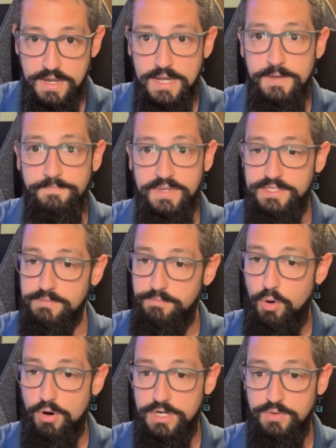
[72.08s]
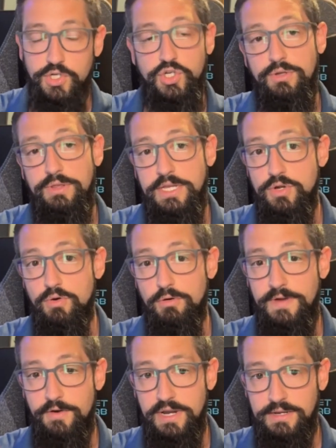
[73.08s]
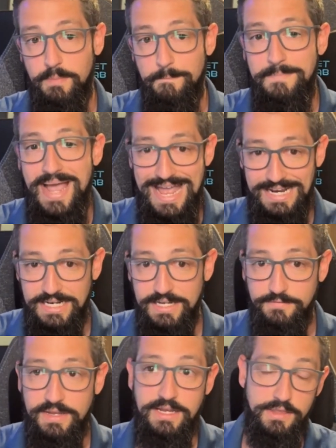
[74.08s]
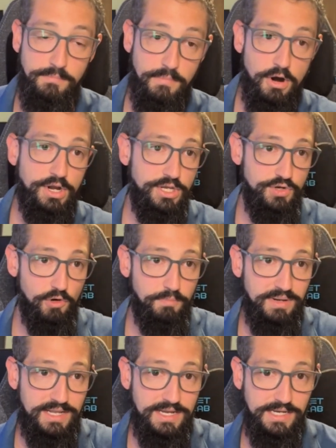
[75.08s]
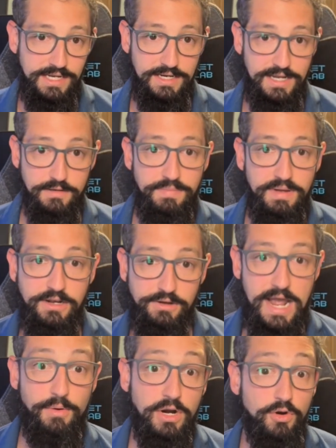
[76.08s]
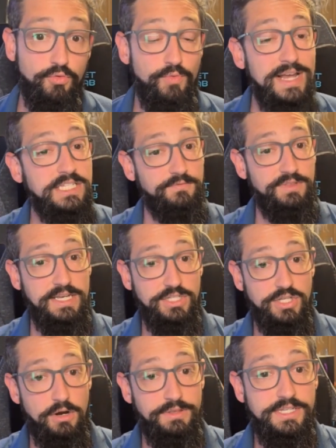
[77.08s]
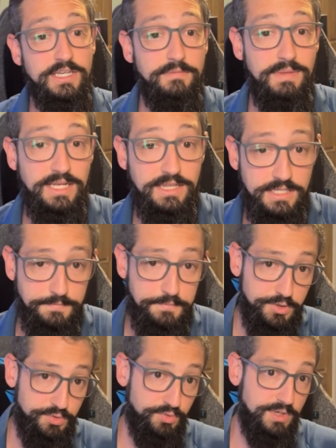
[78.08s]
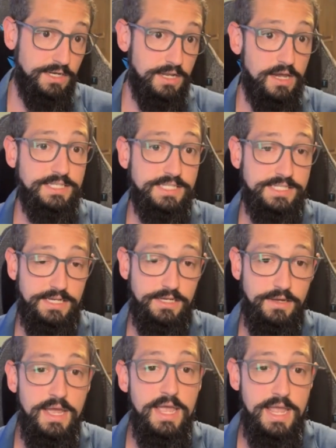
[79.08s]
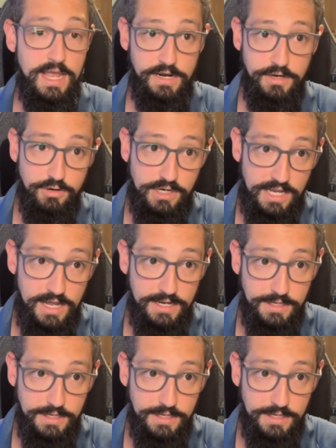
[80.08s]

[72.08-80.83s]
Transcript: is important to ensure that you are very competitive in the market you are playing in. And depending on how aggressive things are, this can make the difference between a lost sale and a new client.